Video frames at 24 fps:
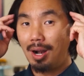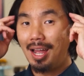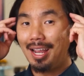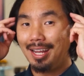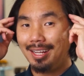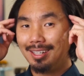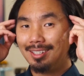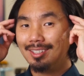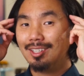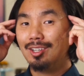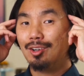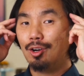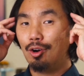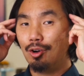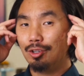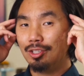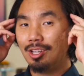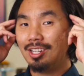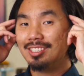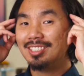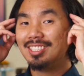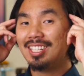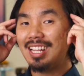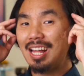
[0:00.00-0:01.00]
right, hold
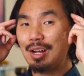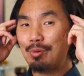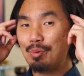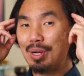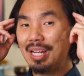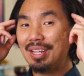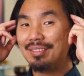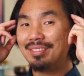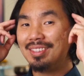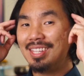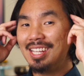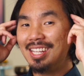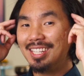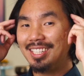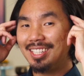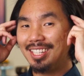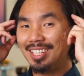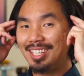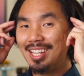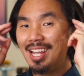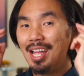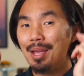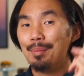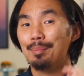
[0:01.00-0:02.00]
on to that way of
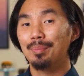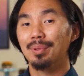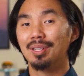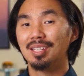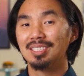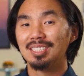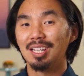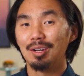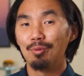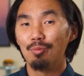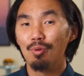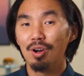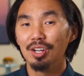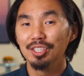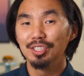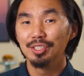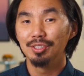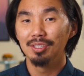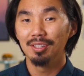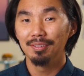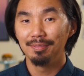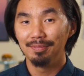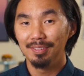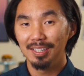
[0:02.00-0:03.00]
thinking because I want
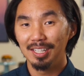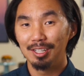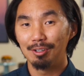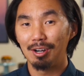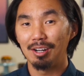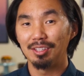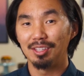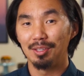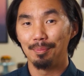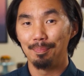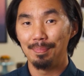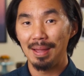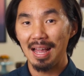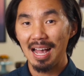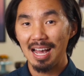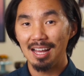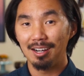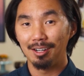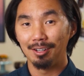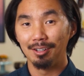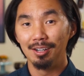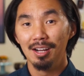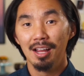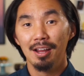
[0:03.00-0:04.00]
you to figure out the
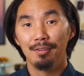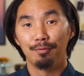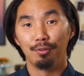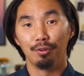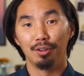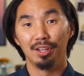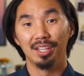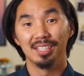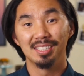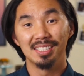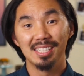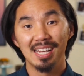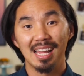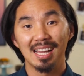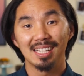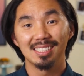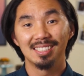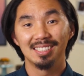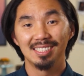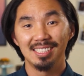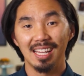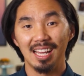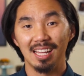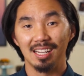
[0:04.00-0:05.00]
pattern for this
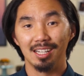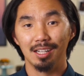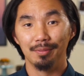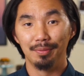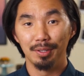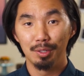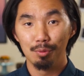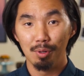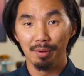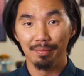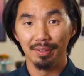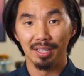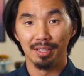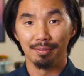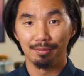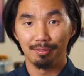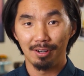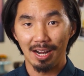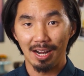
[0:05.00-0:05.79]
next set of equivalent